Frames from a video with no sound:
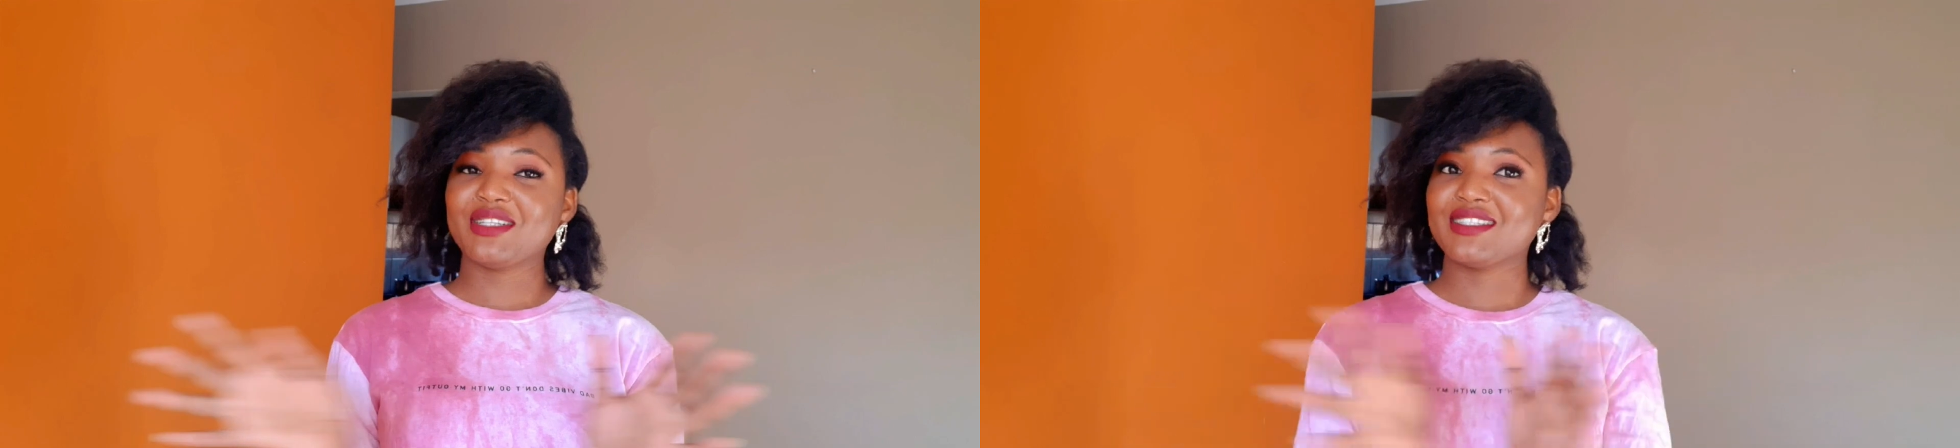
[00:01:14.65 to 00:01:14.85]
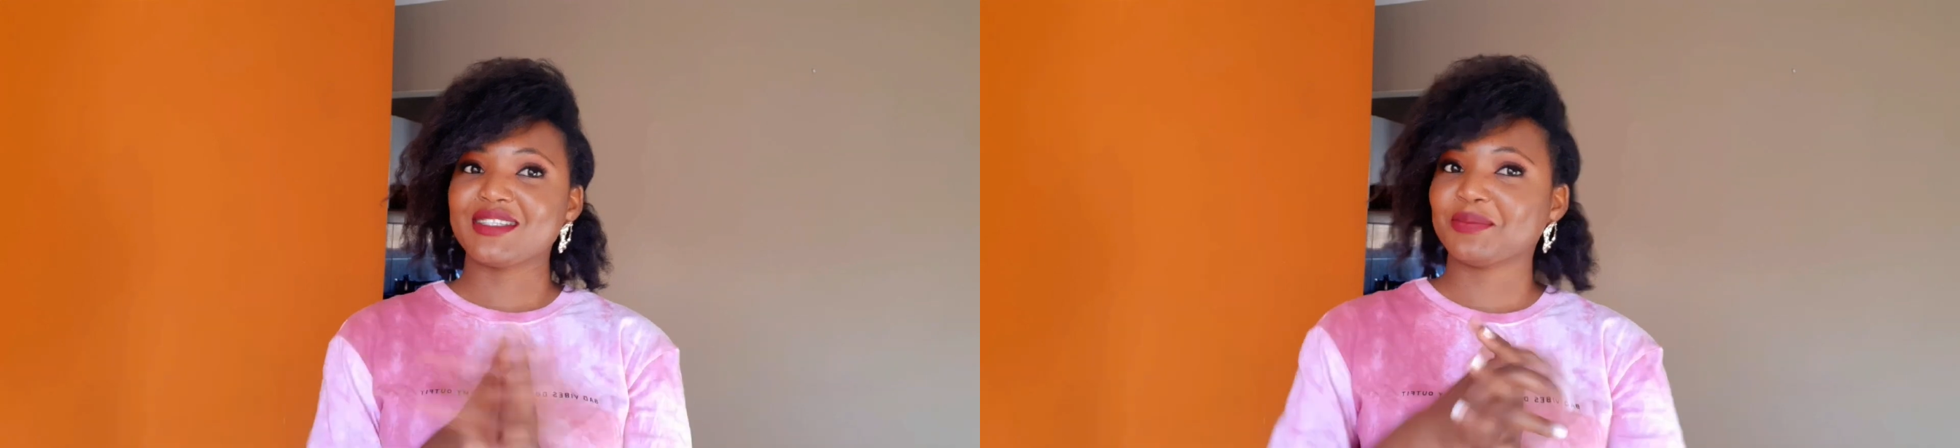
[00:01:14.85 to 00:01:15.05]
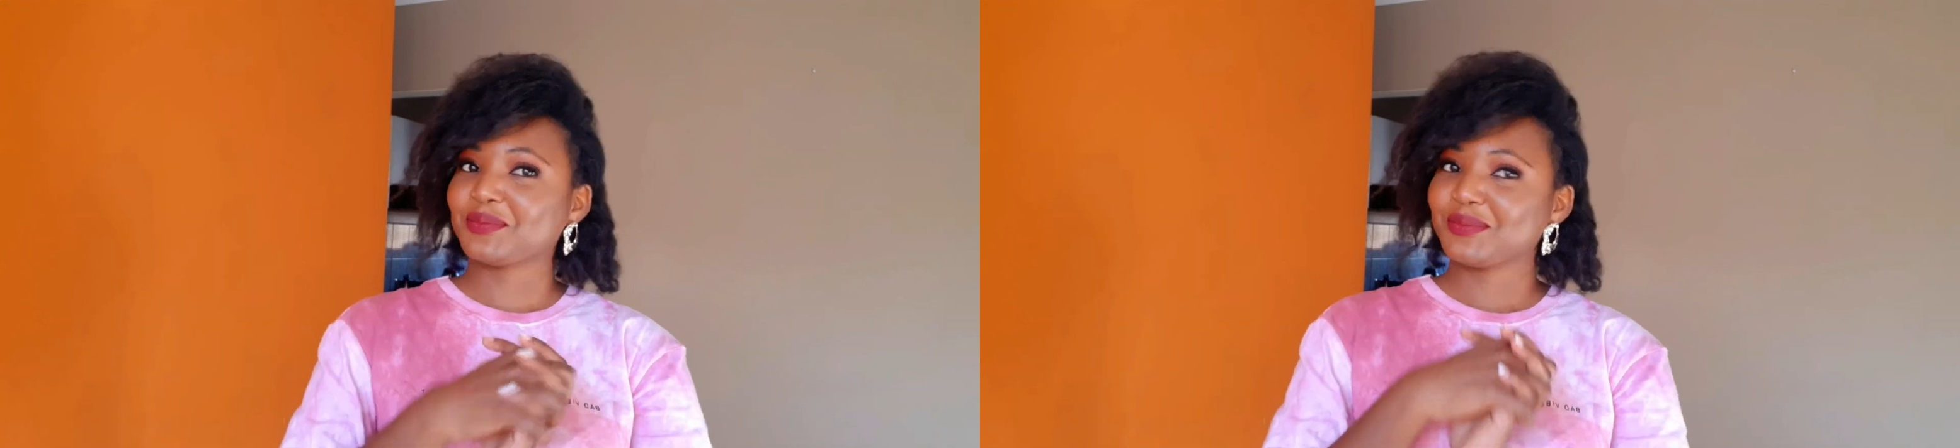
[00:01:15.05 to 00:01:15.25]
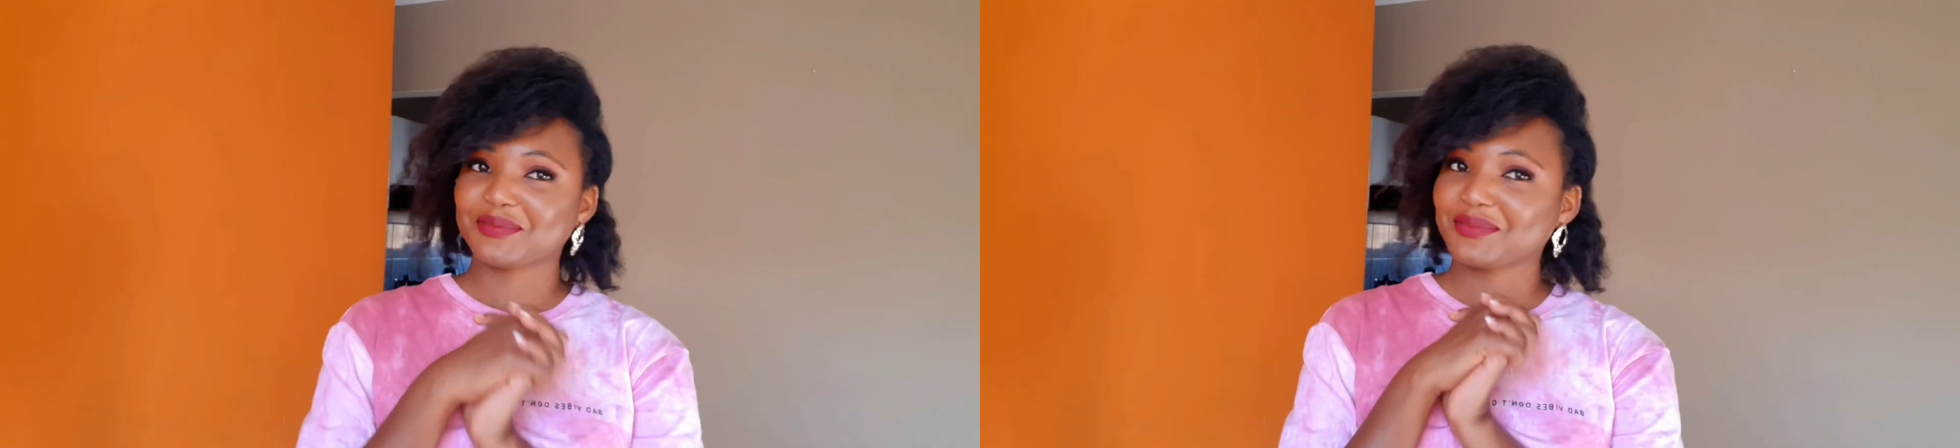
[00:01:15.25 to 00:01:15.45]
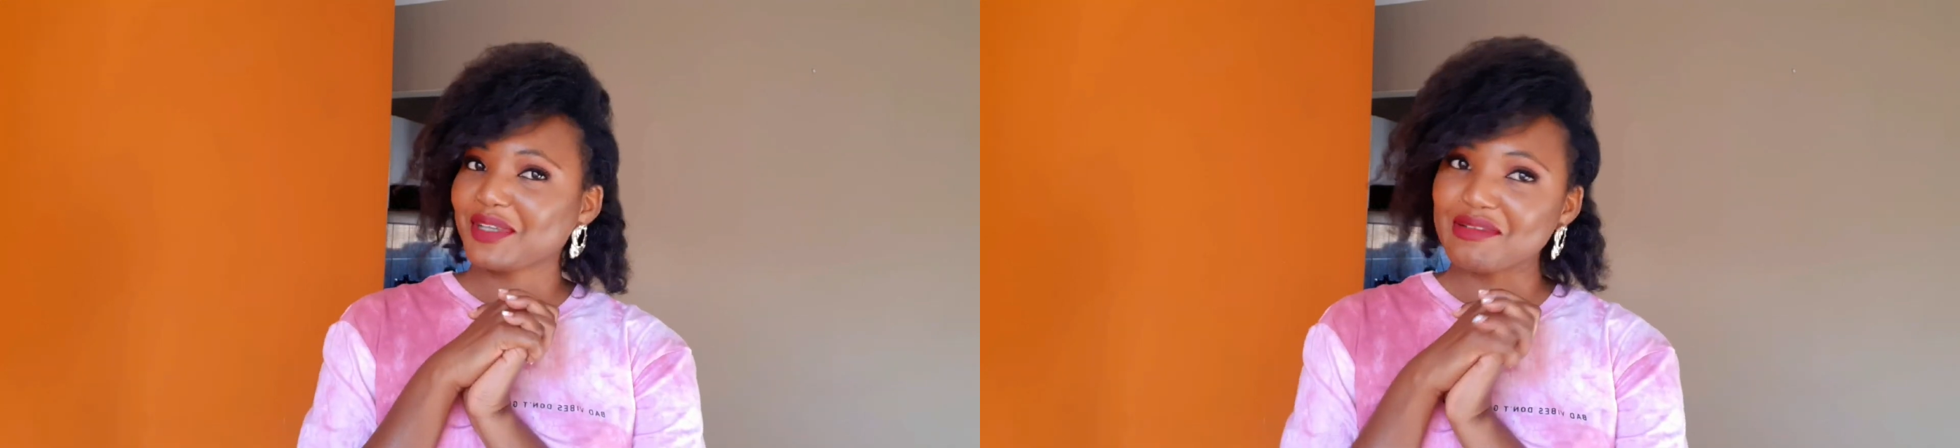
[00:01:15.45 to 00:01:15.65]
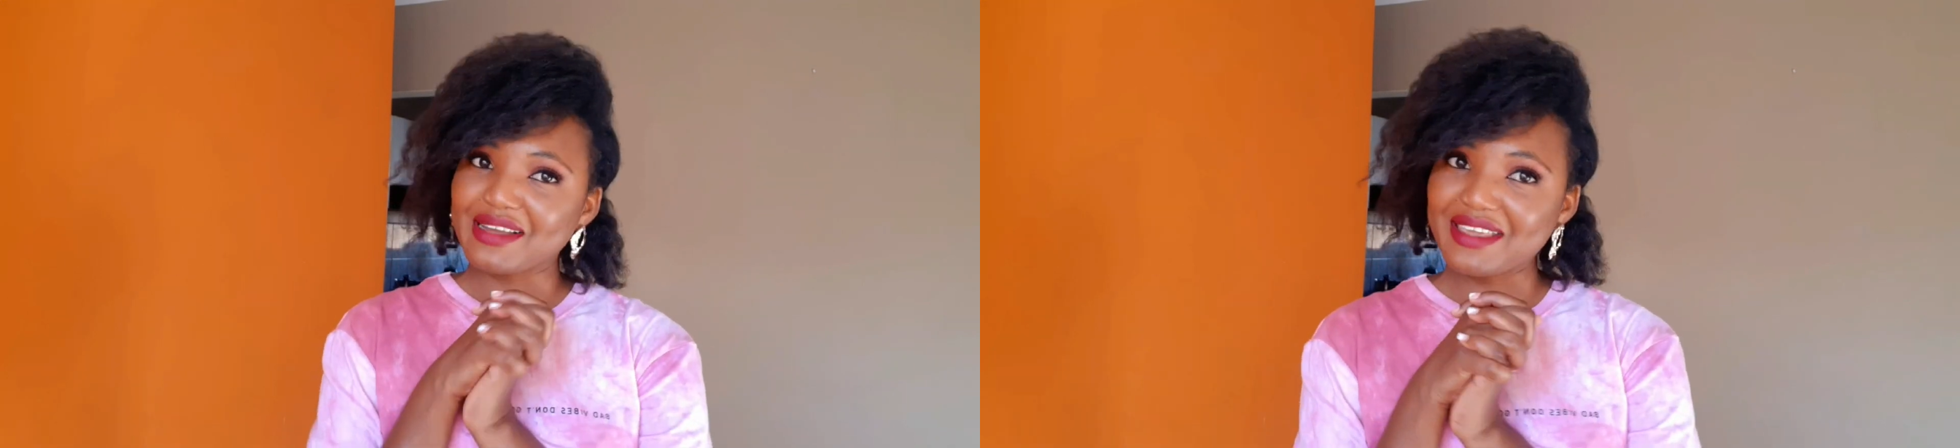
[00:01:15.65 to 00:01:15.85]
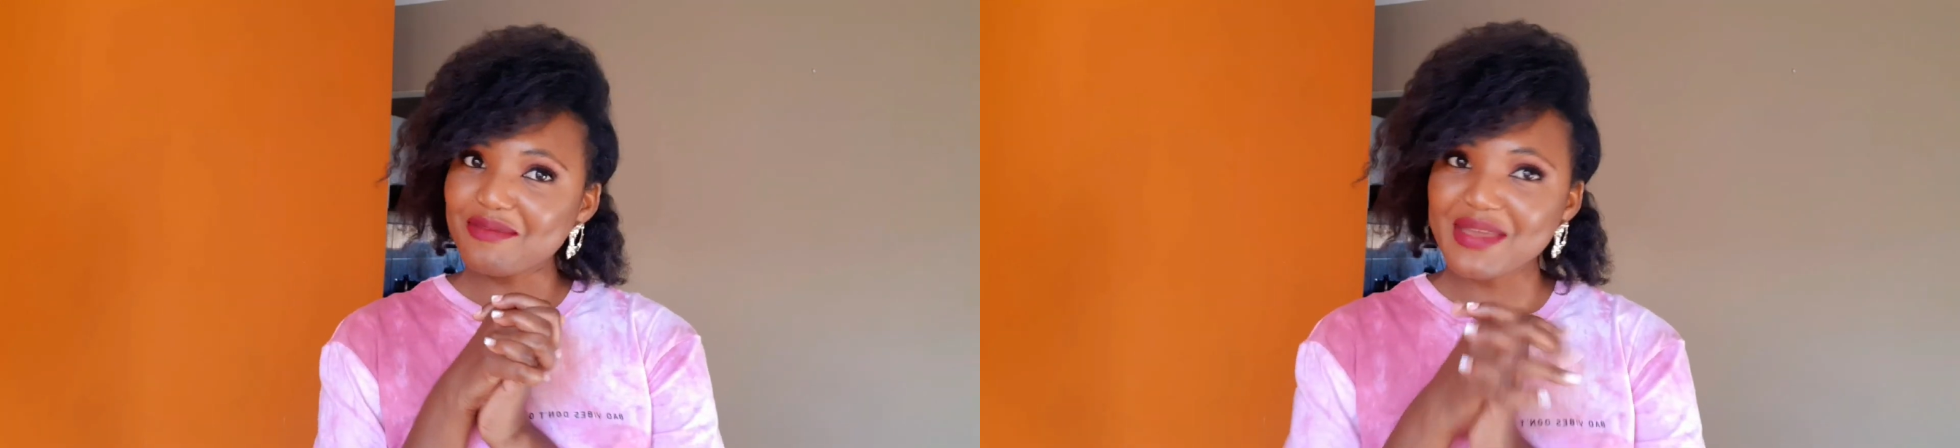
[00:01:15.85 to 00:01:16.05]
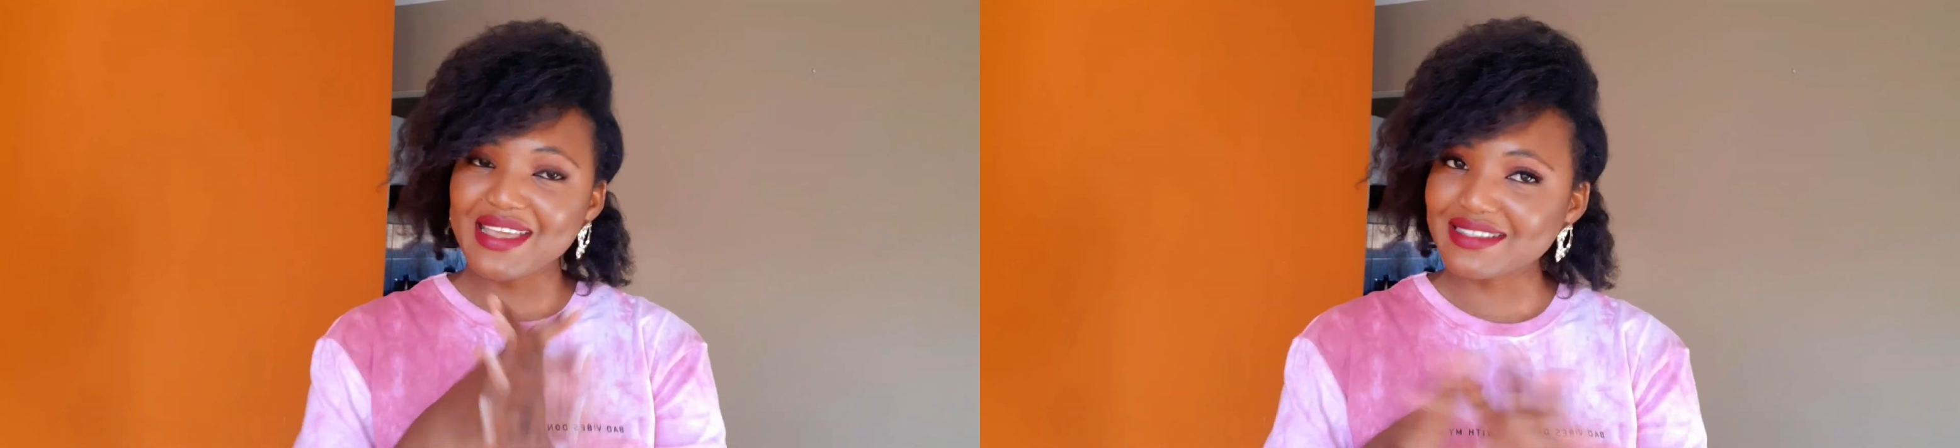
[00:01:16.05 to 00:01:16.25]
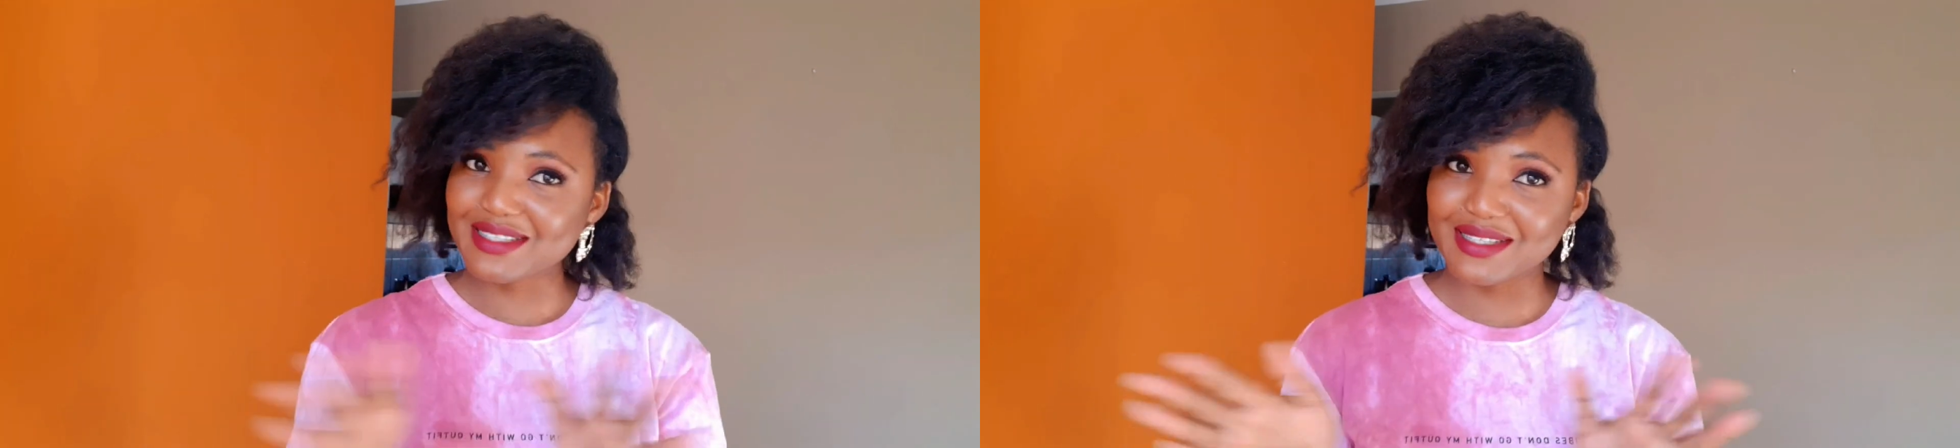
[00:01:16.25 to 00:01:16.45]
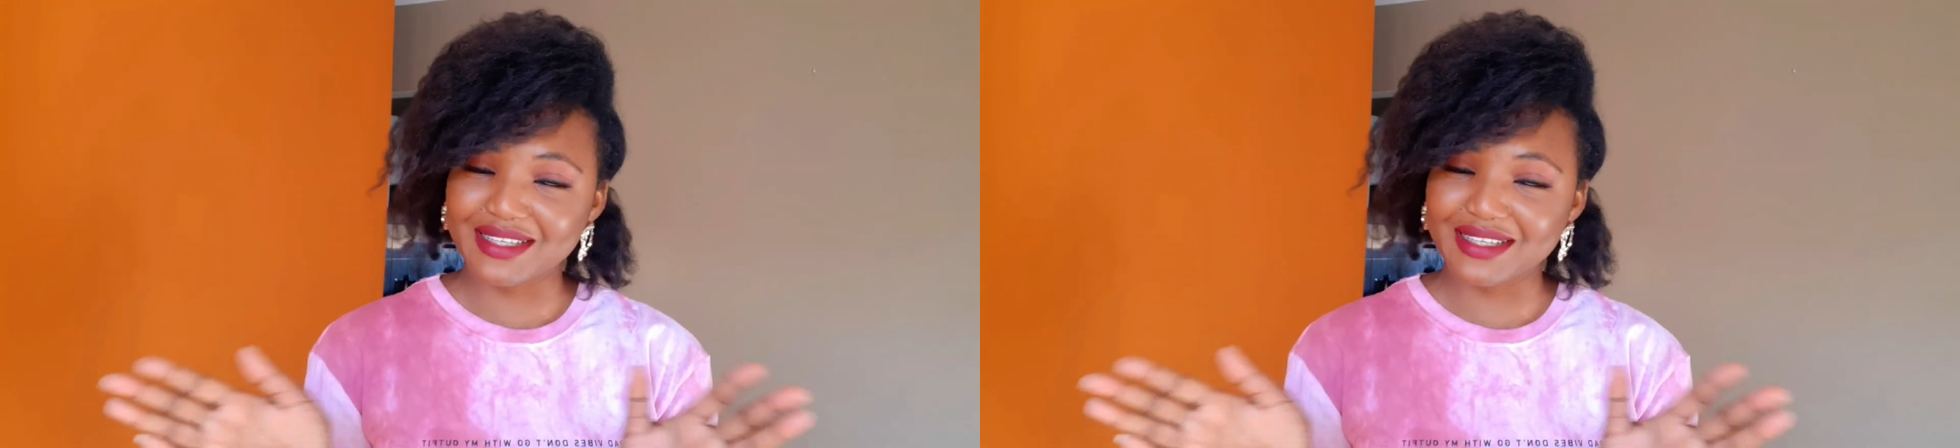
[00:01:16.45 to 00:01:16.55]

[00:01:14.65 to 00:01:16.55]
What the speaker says: please forgive me.